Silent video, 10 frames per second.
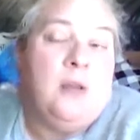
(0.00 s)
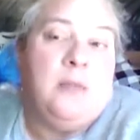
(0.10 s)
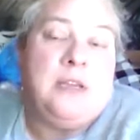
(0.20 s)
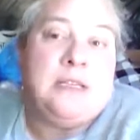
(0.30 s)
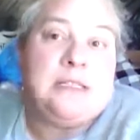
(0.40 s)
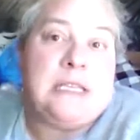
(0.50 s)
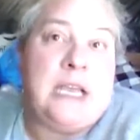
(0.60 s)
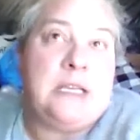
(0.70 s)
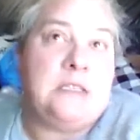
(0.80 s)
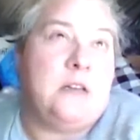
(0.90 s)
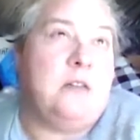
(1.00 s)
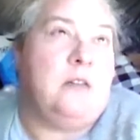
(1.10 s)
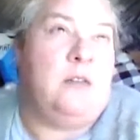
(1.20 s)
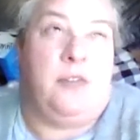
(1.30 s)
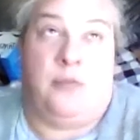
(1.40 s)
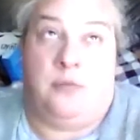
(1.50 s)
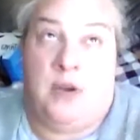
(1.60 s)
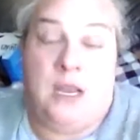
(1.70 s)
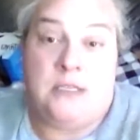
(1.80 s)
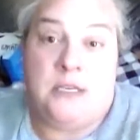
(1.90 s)
Because as of
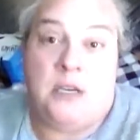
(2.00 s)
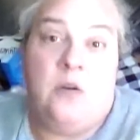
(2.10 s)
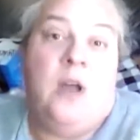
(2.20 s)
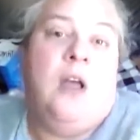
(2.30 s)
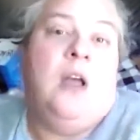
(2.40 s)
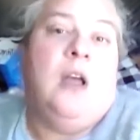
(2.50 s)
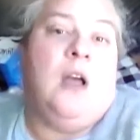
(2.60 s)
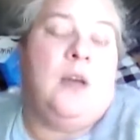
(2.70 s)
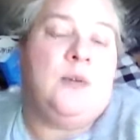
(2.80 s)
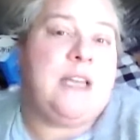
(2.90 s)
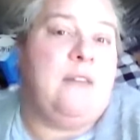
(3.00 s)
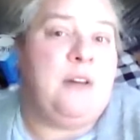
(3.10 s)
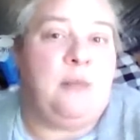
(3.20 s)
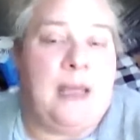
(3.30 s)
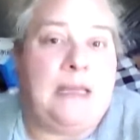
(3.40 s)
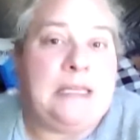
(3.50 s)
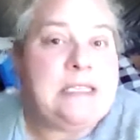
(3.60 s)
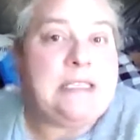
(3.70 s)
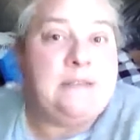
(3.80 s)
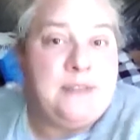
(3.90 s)
3 days ago, I was having to pay
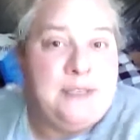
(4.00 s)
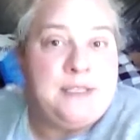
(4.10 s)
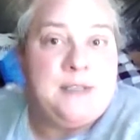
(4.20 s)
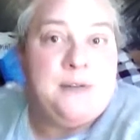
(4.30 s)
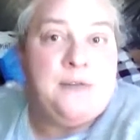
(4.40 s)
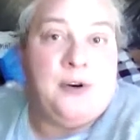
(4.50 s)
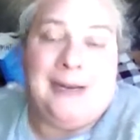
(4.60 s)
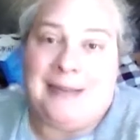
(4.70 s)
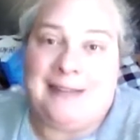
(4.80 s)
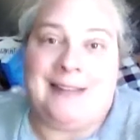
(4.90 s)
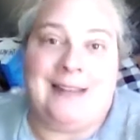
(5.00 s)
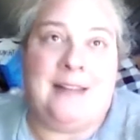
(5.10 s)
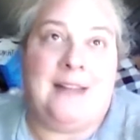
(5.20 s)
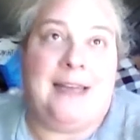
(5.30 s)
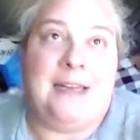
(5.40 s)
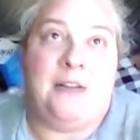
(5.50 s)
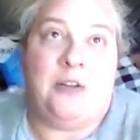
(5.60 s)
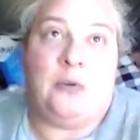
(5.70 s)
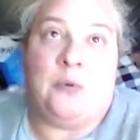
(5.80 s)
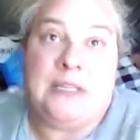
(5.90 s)
listing fees for anything that
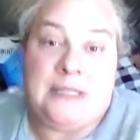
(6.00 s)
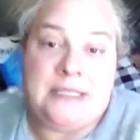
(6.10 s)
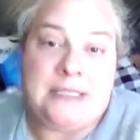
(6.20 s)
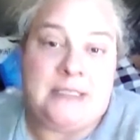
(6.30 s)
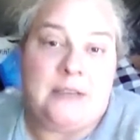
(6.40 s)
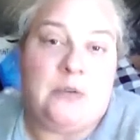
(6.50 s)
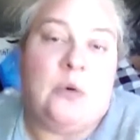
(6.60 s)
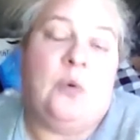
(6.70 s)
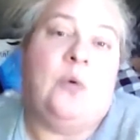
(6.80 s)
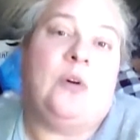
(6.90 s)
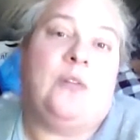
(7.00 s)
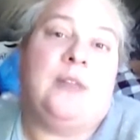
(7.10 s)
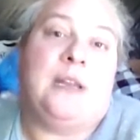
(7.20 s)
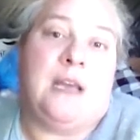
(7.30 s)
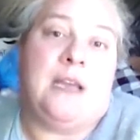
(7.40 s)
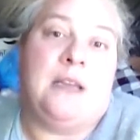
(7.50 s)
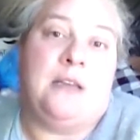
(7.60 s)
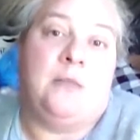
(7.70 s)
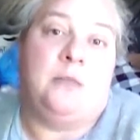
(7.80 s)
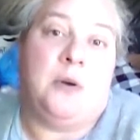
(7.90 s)
either relisted or that I
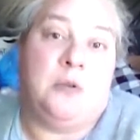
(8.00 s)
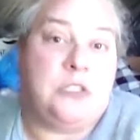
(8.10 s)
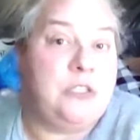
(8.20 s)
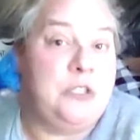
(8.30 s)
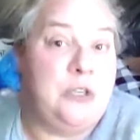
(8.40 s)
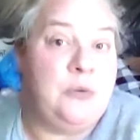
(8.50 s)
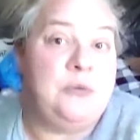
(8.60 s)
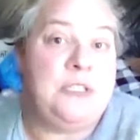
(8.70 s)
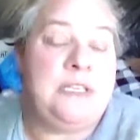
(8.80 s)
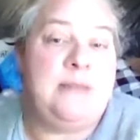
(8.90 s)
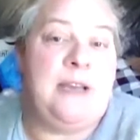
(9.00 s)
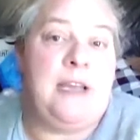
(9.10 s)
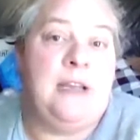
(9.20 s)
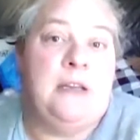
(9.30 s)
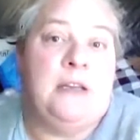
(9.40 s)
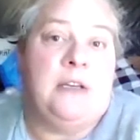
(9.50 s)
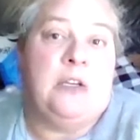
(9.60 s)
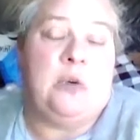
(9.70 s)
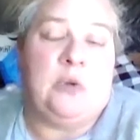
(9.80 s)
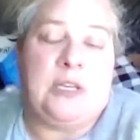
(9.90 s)
posted new to eBay.
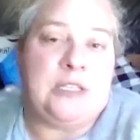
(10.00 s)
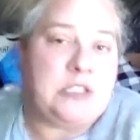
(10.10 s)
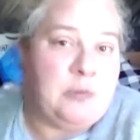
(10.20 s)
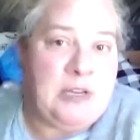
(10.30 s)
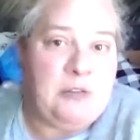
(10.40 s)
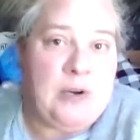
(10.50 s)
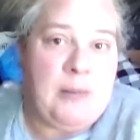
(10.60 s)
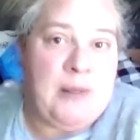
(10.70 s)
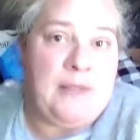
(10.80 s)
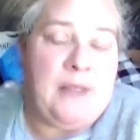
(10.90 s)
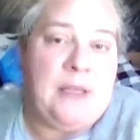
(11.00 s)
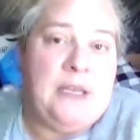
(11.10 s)
You only get so many free a month.